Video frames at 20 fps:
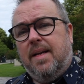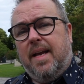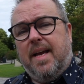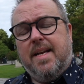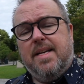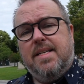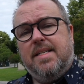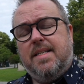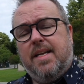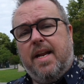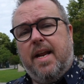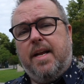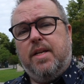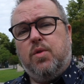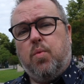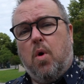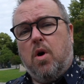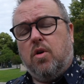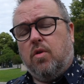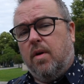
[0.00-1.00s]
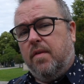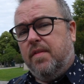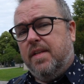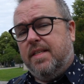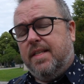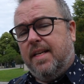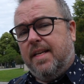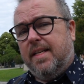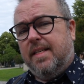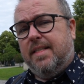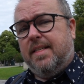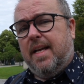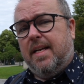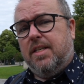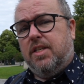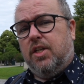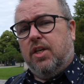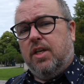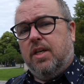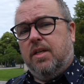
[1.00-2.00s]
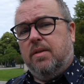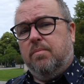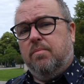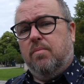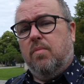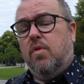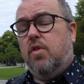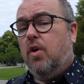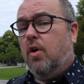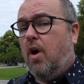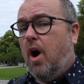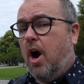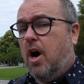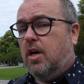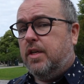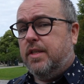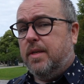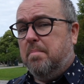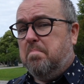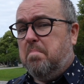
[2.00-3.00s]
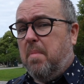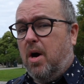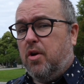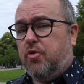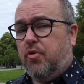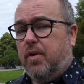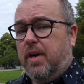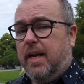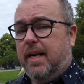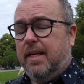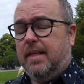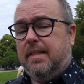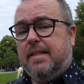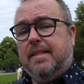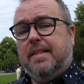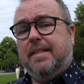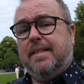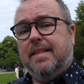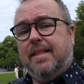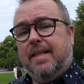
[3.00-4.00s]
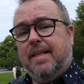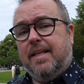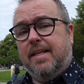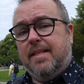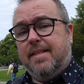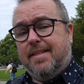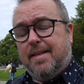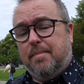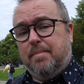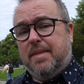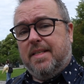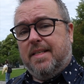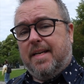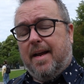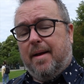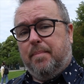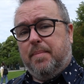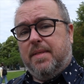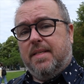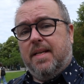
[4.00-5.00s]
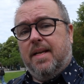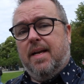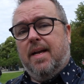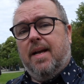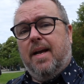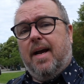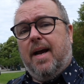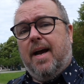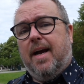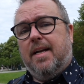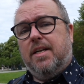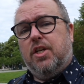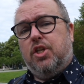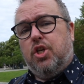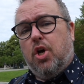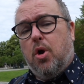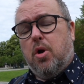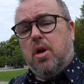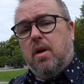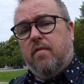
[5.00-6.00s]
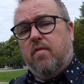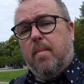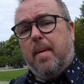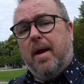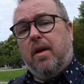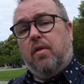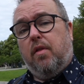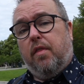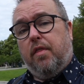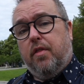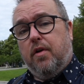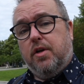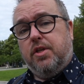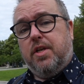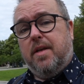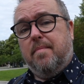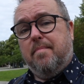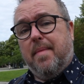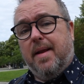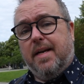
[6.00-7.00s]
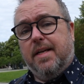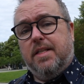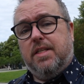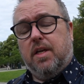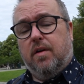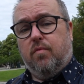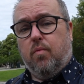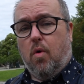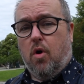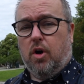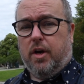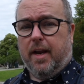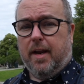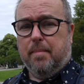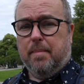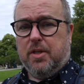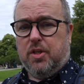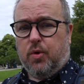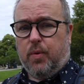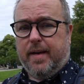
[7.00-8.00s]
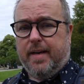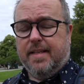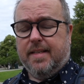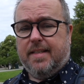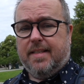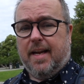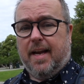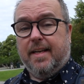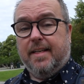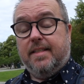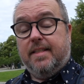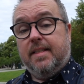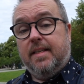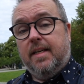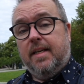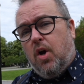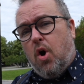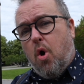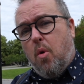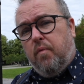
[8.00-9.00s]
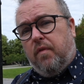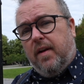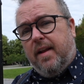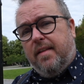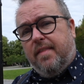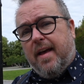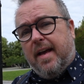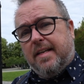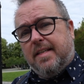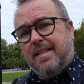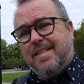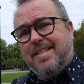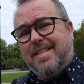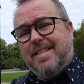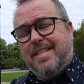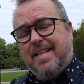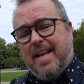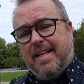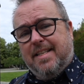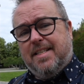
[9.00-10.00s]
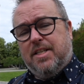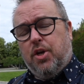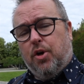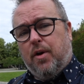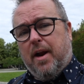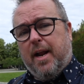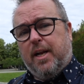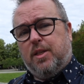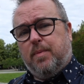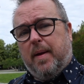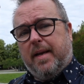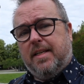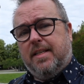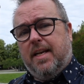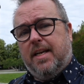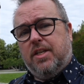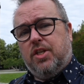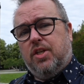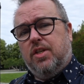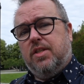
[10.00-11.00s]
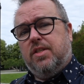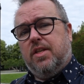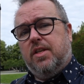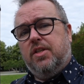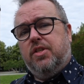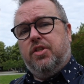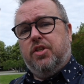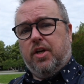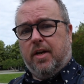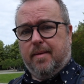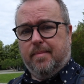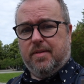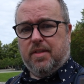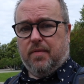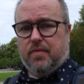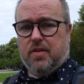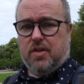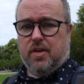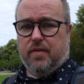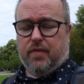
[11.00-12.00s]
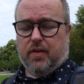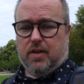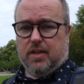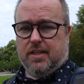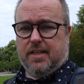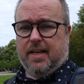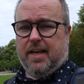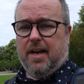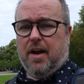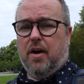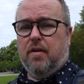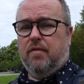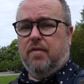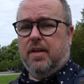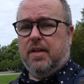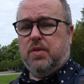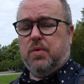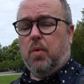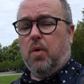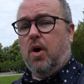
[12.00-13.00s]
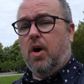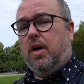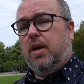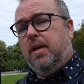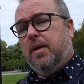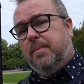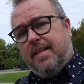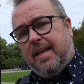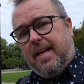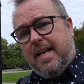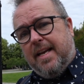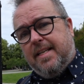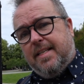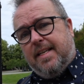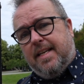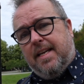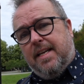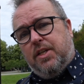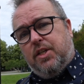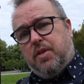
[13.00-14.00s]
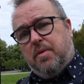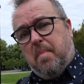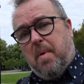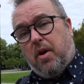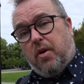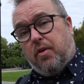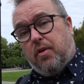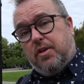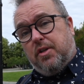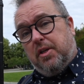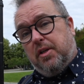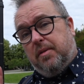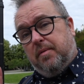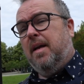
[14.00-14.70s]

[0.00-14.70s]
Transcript: In today's walk around the city centre, there are some moderate hills, some steps, and a total of about 30 minutes of walking between sites. Hopefully that sets your expectations in terms of the difficulty of this walk. Easy to moderate,